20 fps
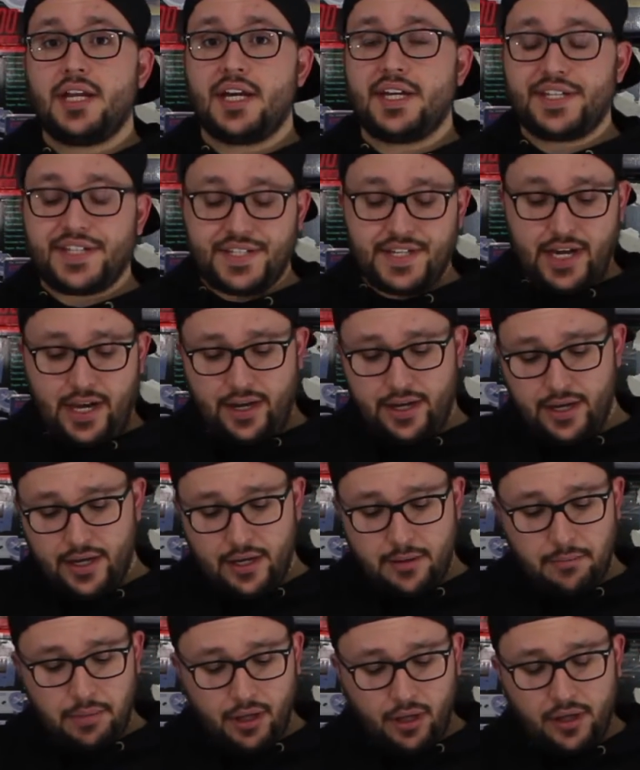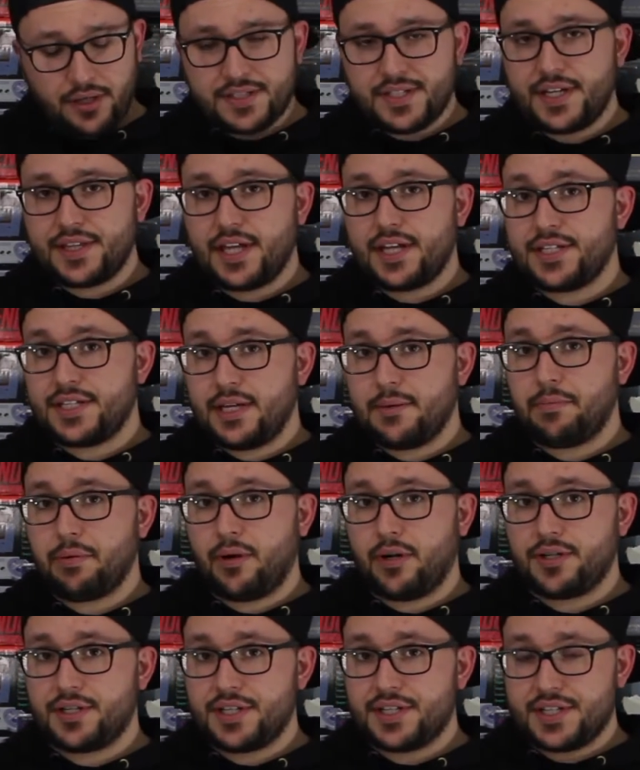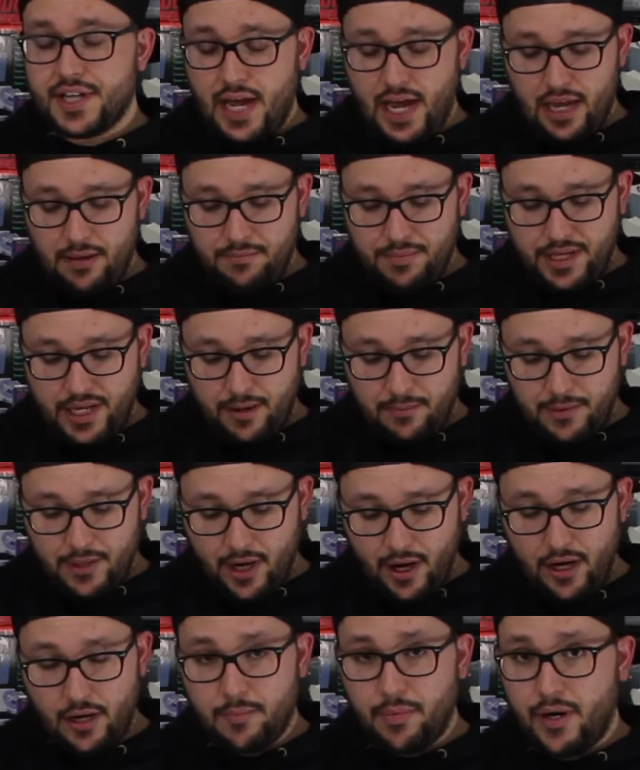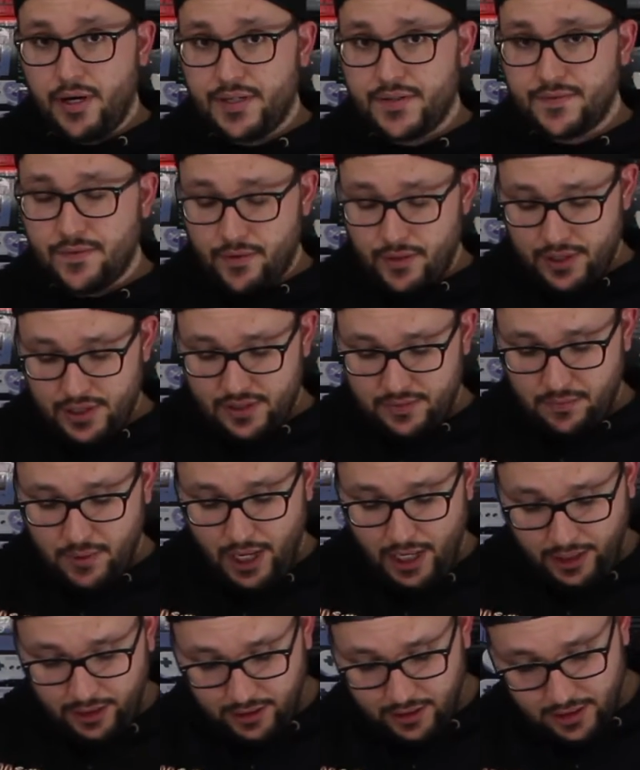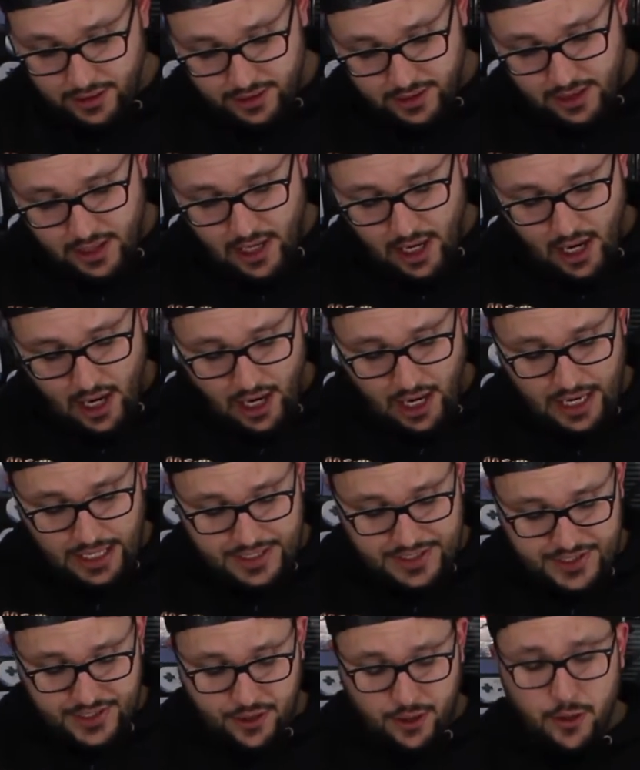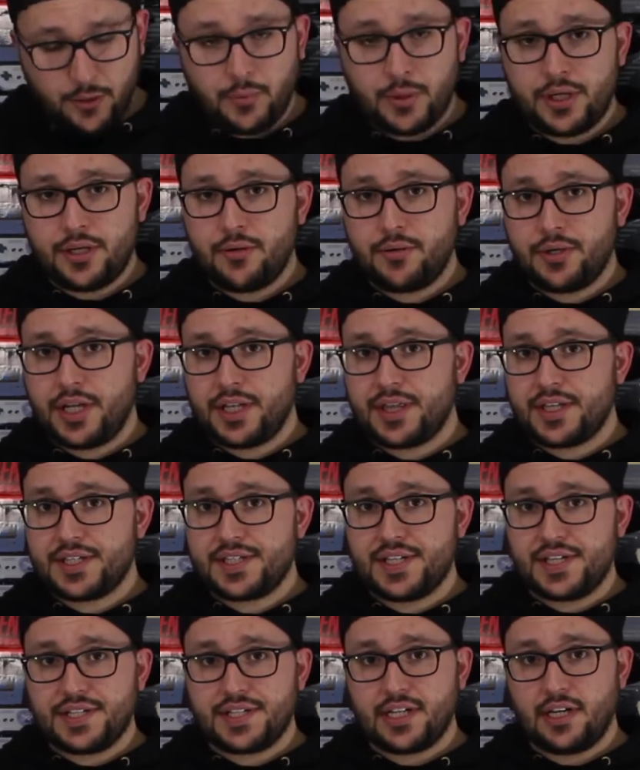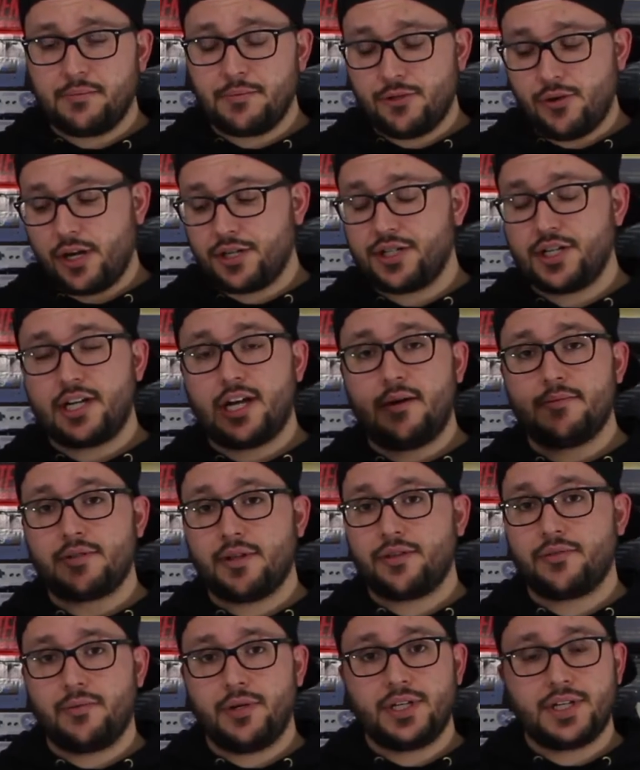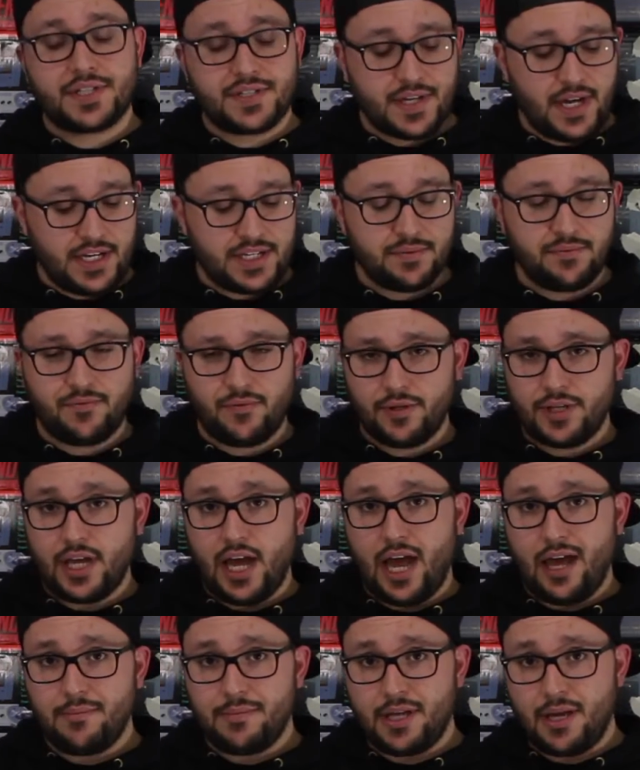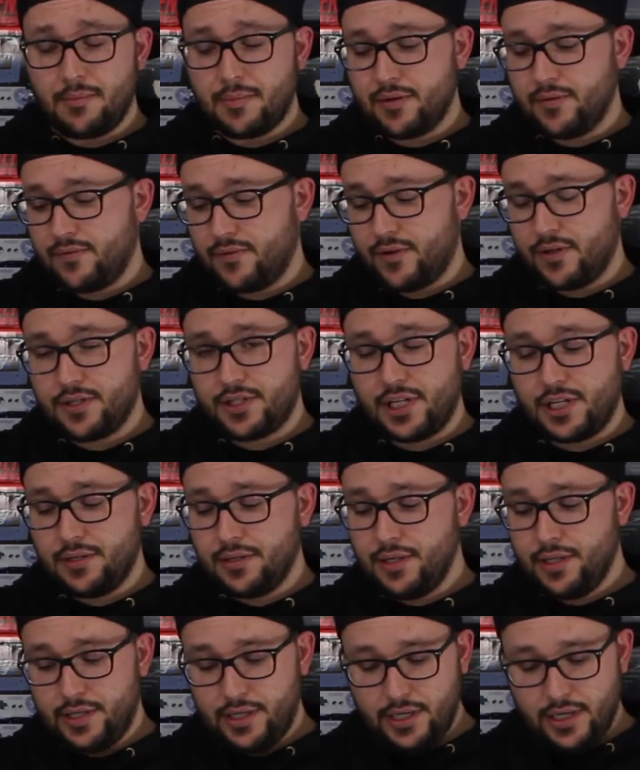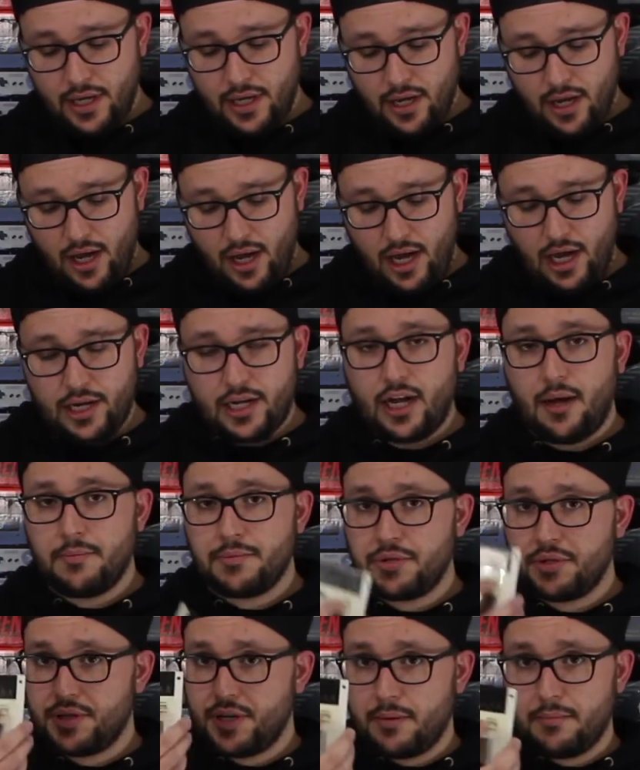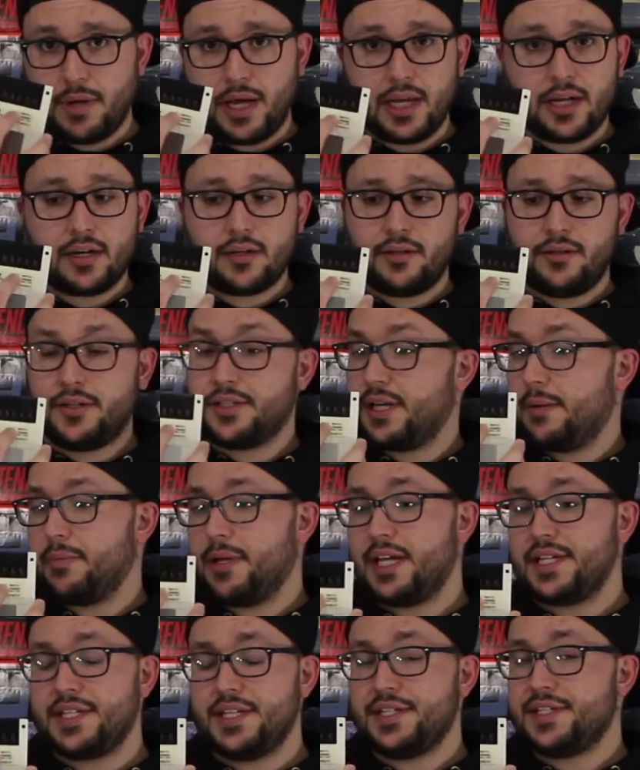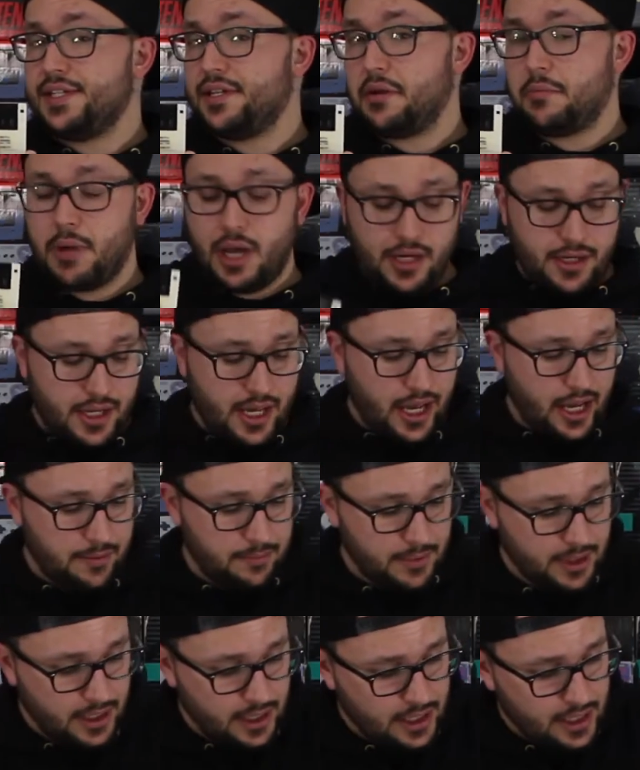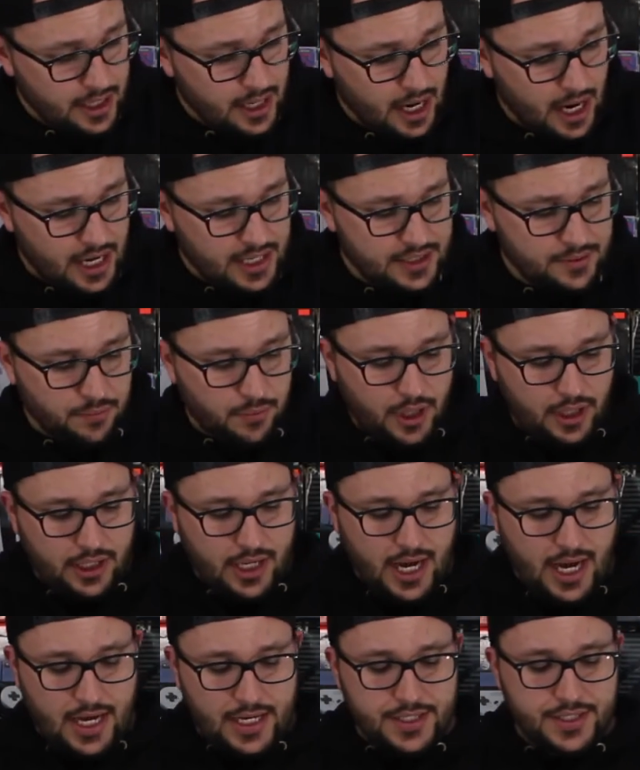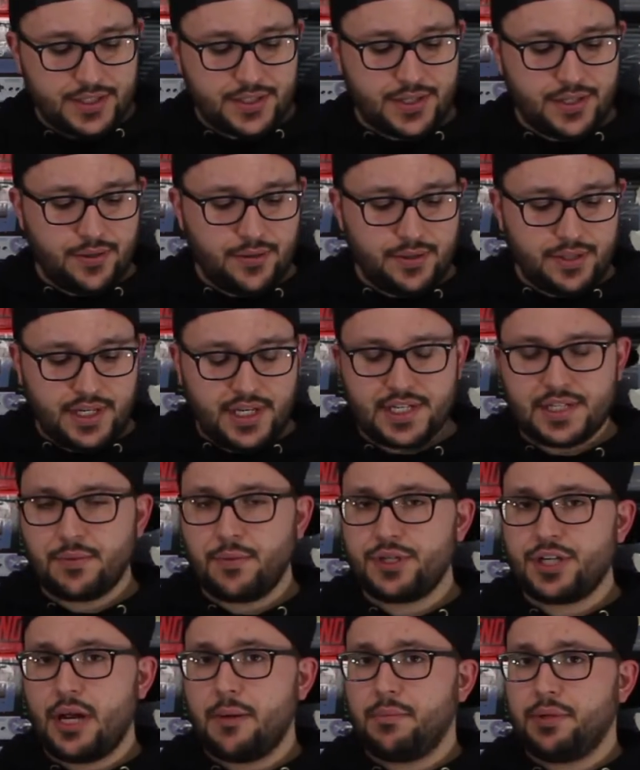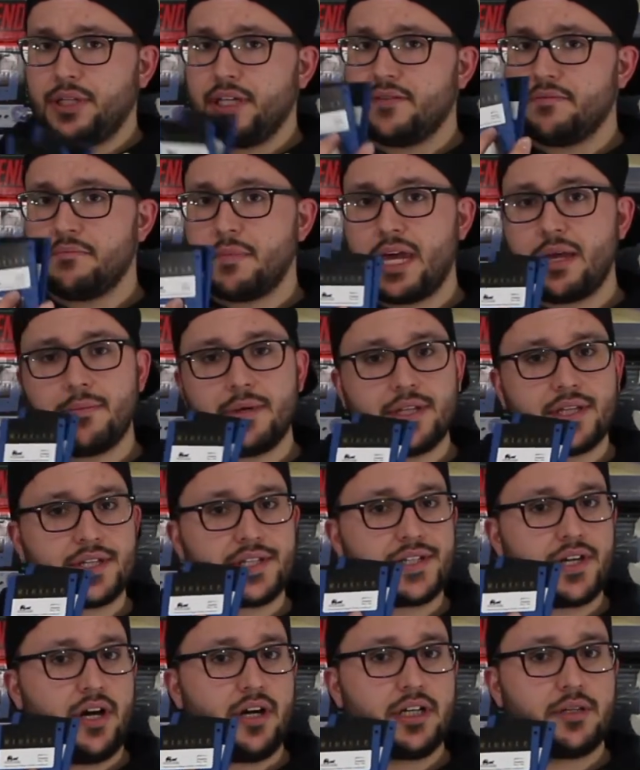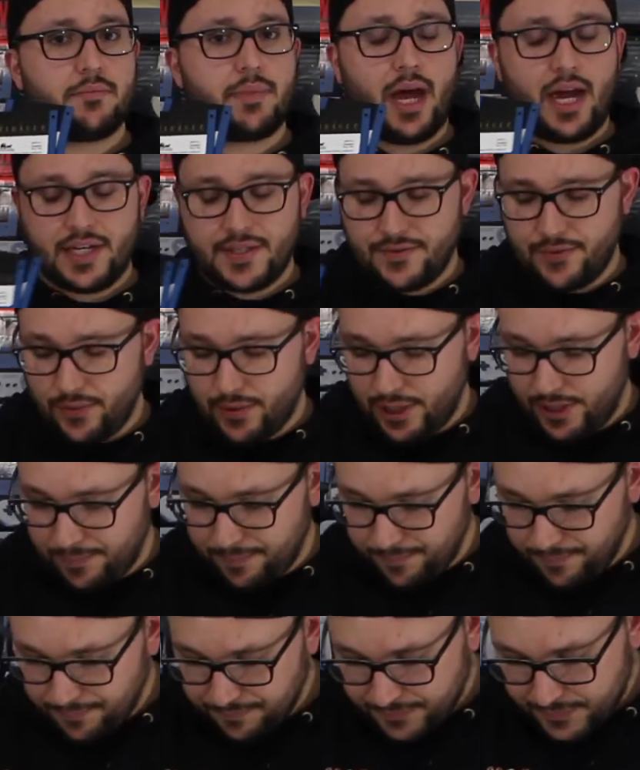NES set, but it looks like they did purchase the IBM counterparts for it as well. So when you get this system, you actually comes with 3 diskettes for the IBM conversion. It comes with your main, I'm guessing this is your main game, as well as 2 discs, which I believe may be the song packs for it.